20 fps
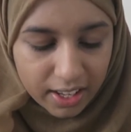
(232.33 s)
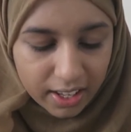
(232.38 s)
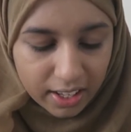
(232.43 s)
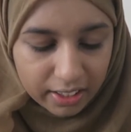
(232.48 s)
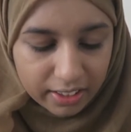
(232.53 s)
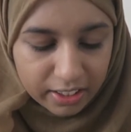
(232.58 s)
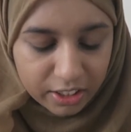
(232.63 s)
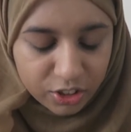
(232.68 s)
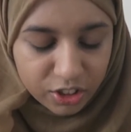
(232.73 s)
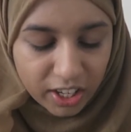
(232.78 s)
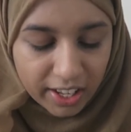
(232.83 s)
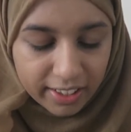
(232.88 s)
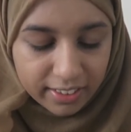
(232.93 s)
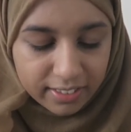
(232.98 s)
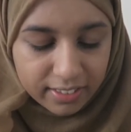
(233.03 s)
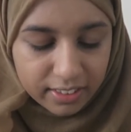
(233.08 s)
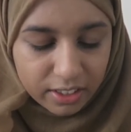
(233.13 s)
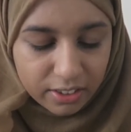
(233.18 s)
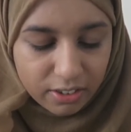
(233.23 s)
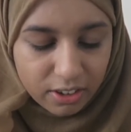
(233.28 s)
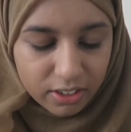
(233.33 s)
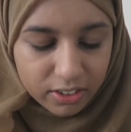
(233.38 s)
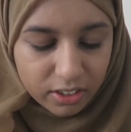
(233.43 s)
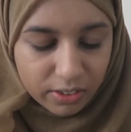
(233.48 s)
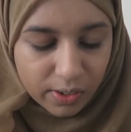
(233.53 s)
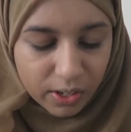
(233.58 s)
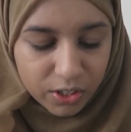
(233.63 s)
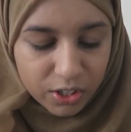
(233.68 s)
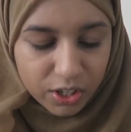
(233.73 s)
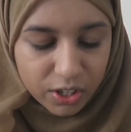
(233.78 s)
in the shade
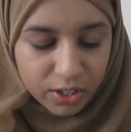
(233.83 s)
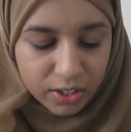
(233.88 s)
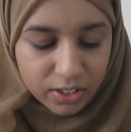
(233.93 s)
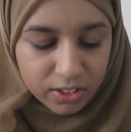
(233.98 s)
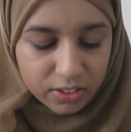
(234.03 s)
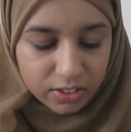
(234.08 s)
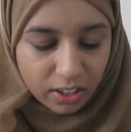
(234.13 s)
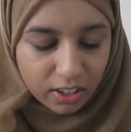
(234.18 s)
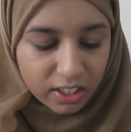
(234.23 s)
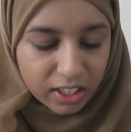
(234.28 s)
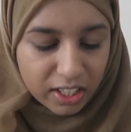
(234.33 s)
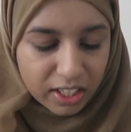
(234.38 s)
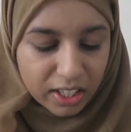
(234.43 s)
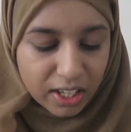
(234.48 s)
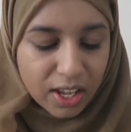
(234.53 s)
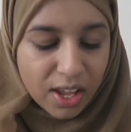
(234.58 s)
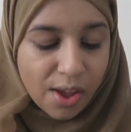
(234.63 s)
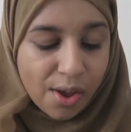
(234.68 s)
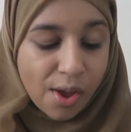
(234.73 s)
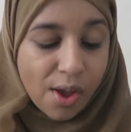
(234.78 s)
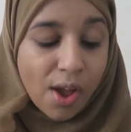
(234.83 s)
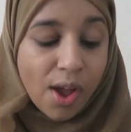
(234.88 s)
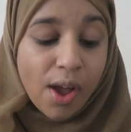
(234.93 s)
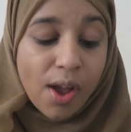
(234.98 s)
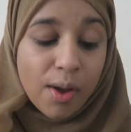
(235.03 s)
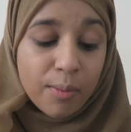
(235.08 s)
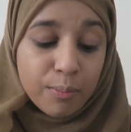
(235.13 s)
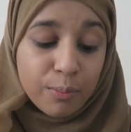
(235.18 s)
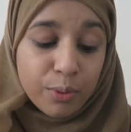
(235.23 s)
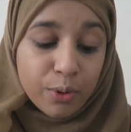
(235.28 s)
002 Sunny
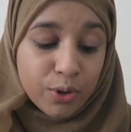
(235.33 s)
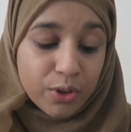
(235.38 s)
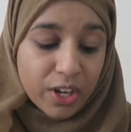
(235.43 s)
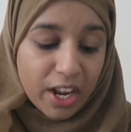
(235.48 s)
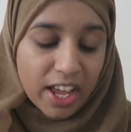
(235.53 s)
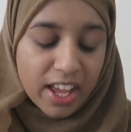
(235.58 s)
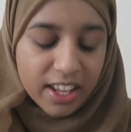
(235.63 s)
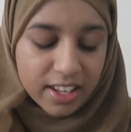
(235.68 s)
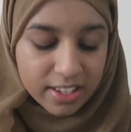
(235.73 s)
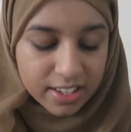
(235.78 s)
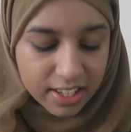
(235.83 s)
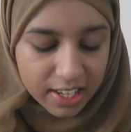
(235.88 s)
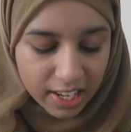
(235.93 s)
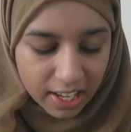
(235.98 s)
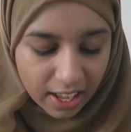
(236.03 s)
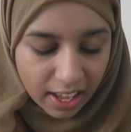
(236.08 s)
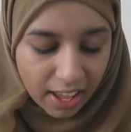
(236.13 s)
Brunette.